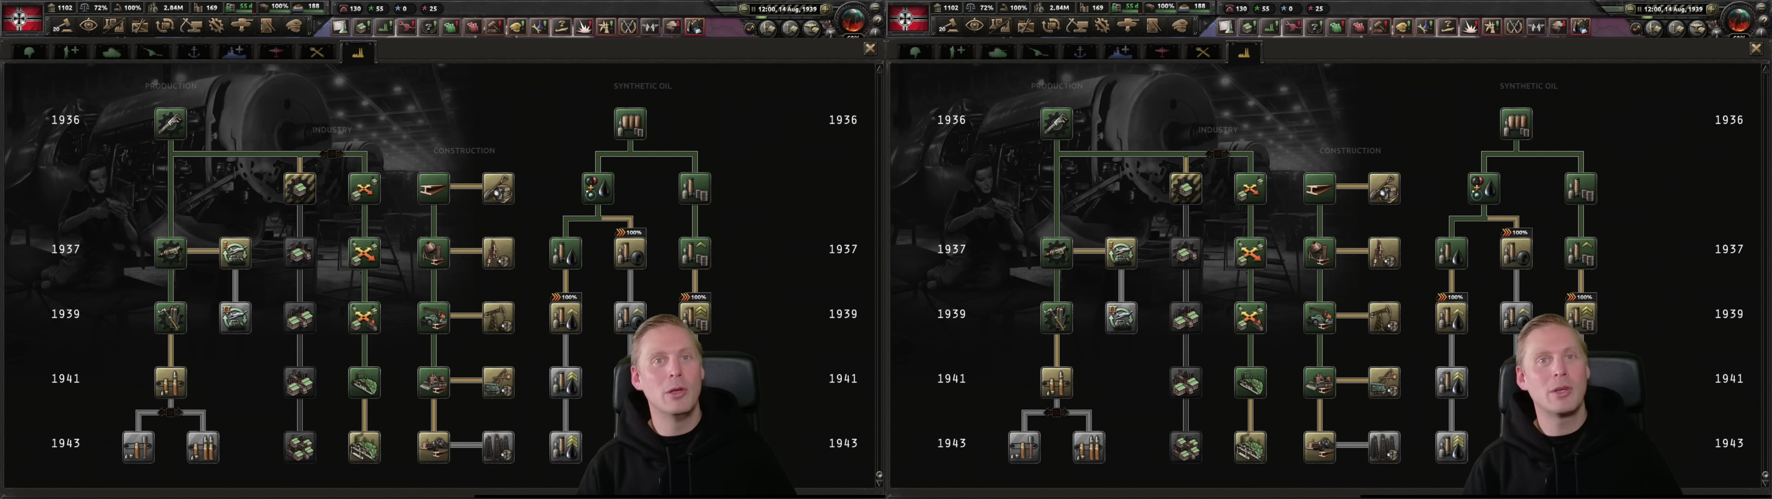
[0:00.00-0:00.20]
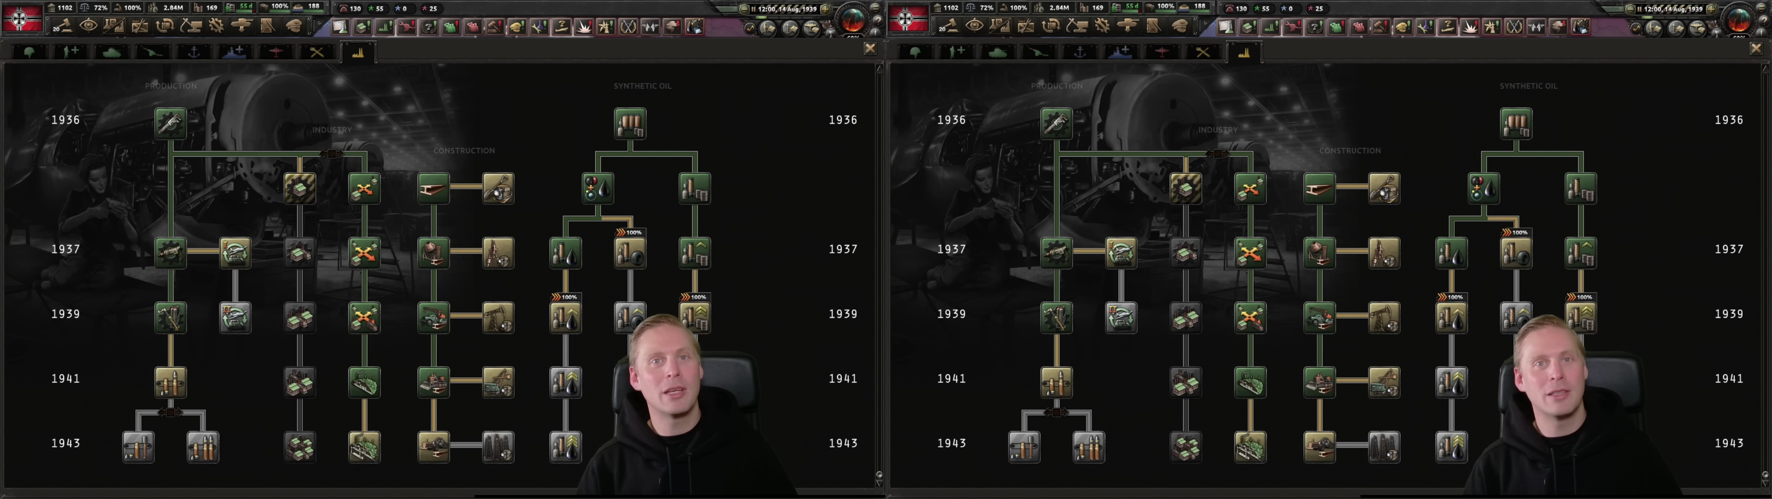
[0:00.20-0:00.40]

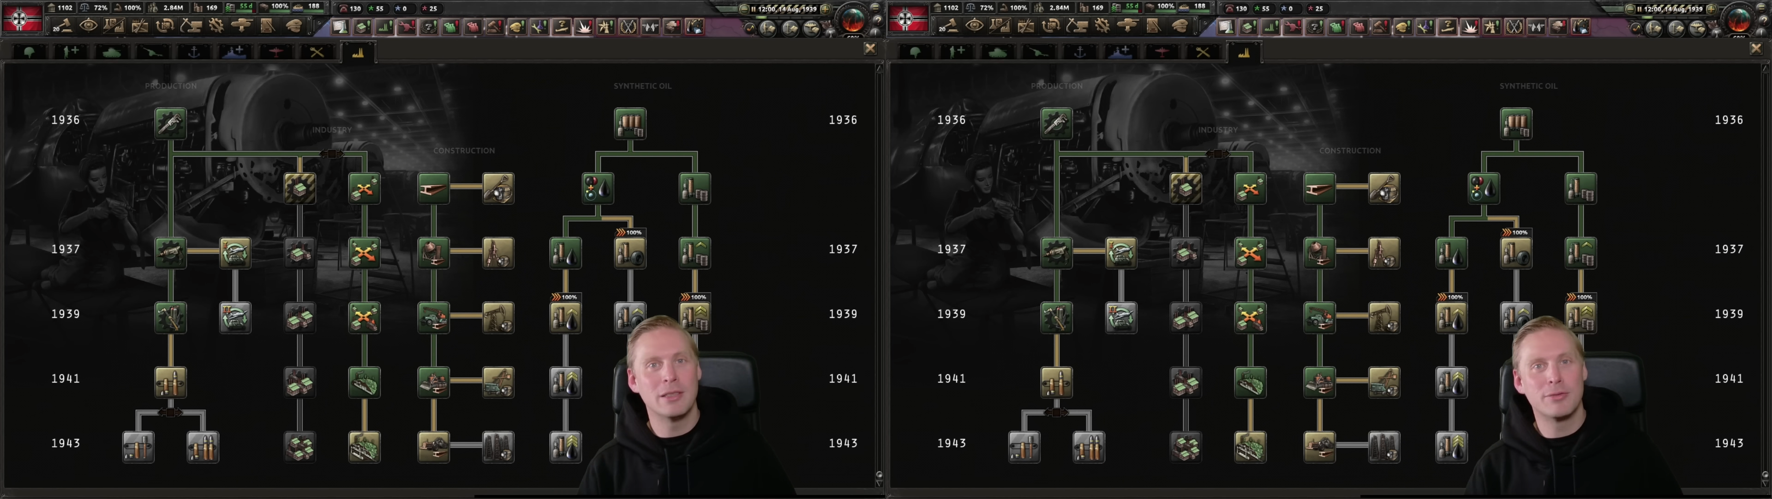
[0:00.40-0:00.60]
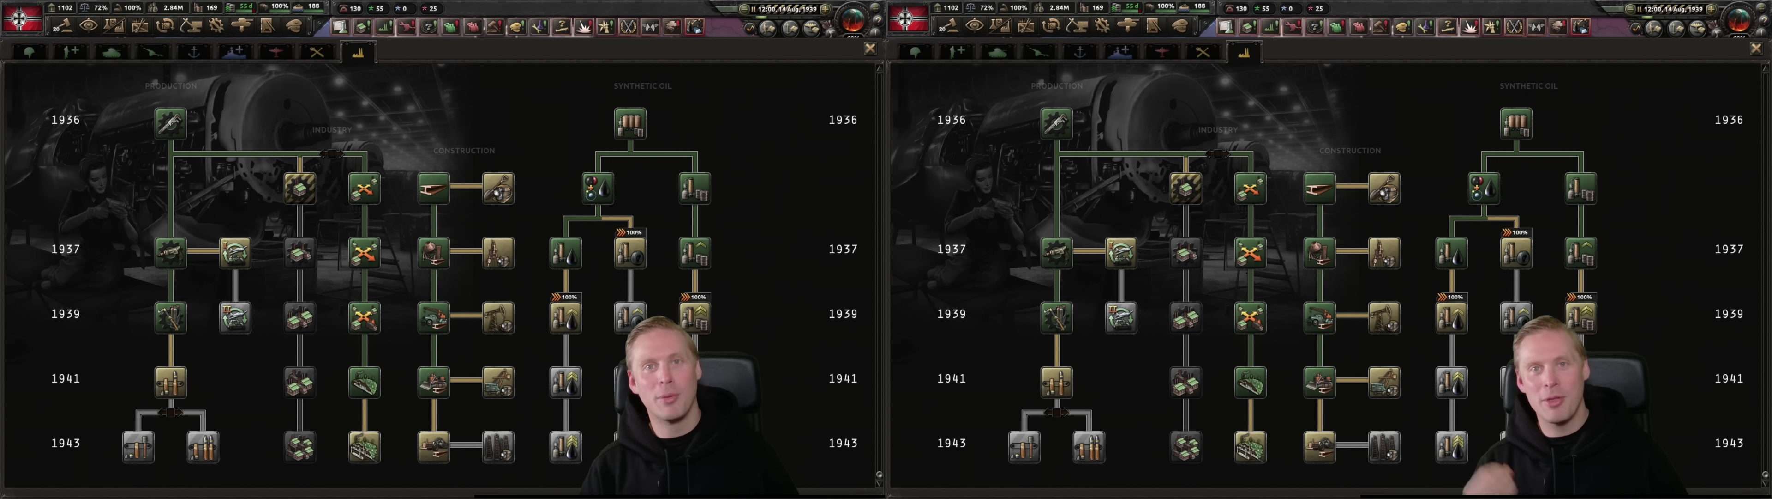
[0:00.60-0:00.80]
look at
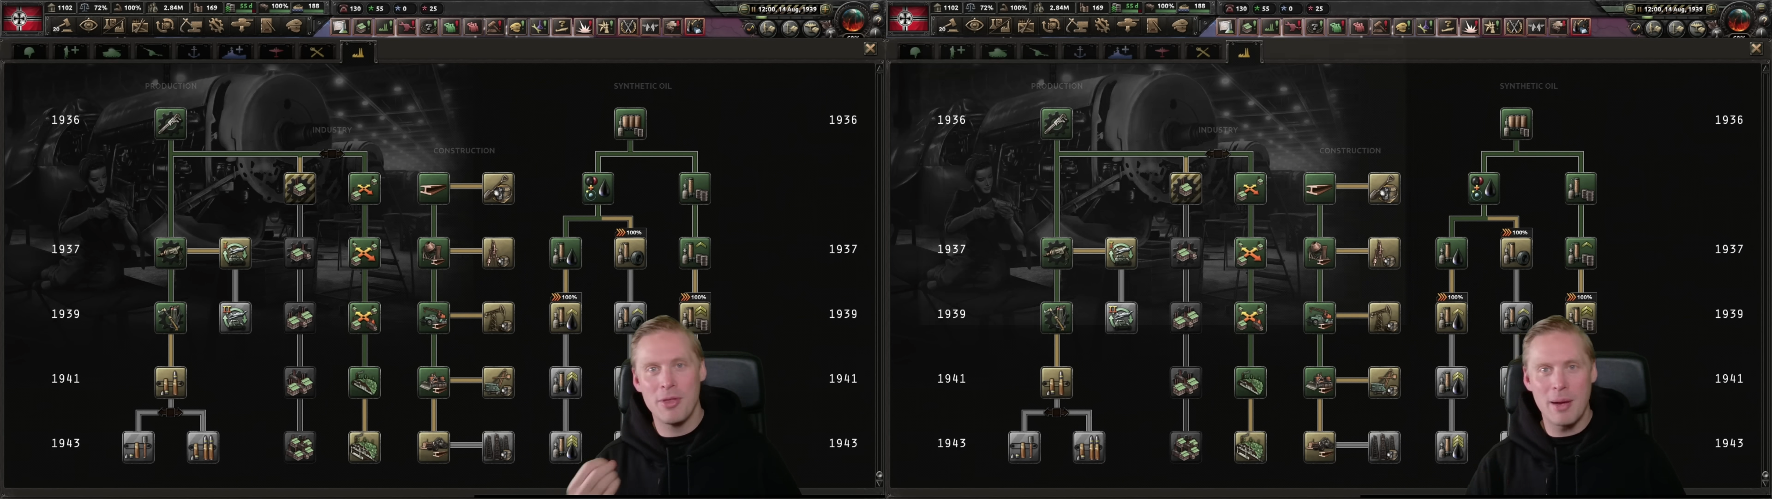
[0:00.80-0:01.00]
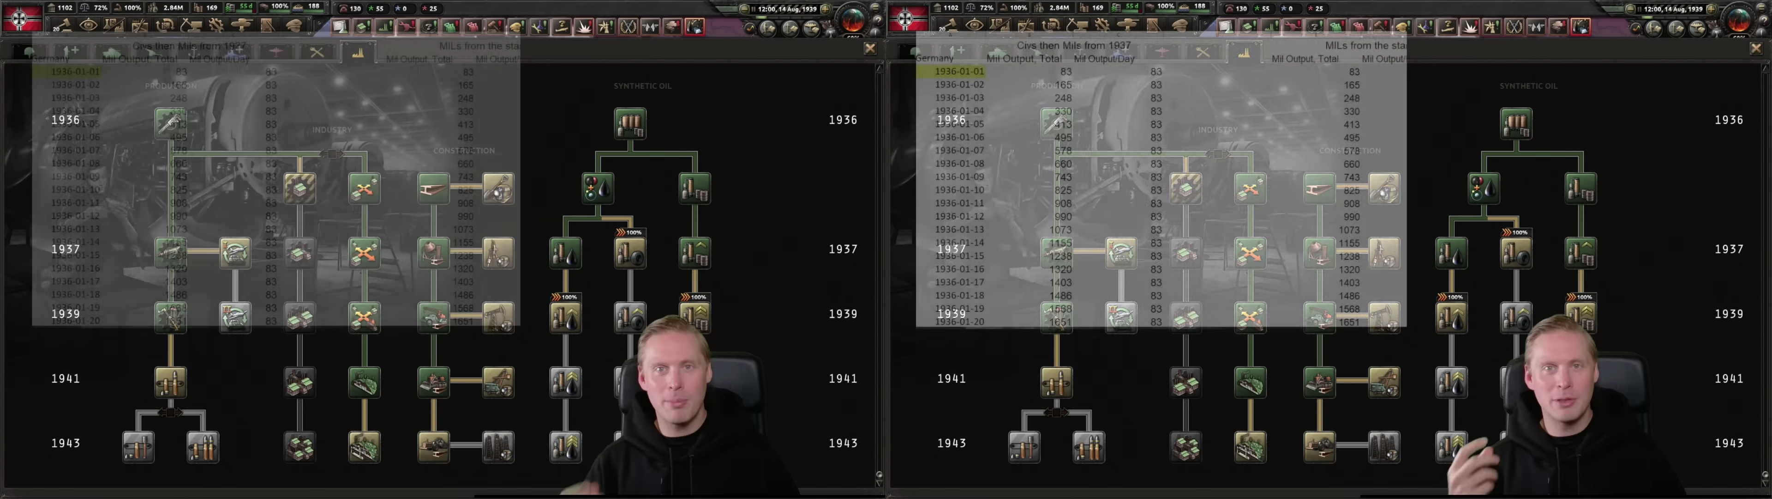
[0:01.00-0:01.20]
this from a
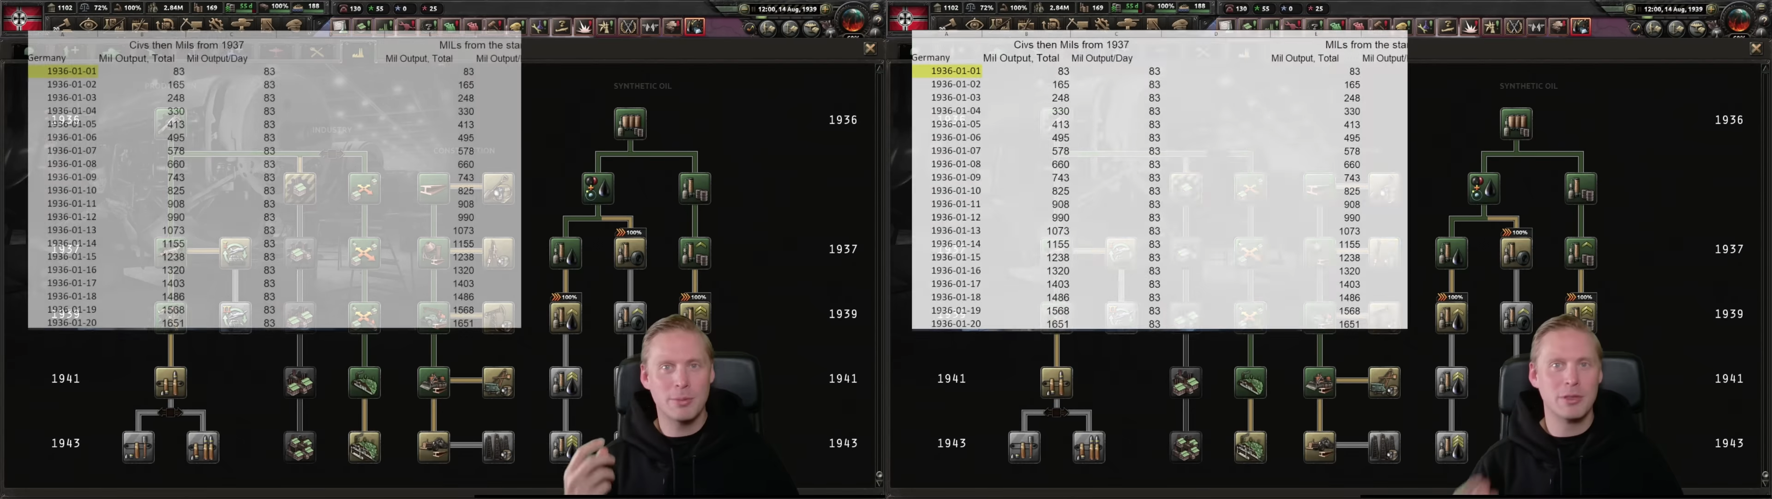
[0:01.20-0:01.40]
numbers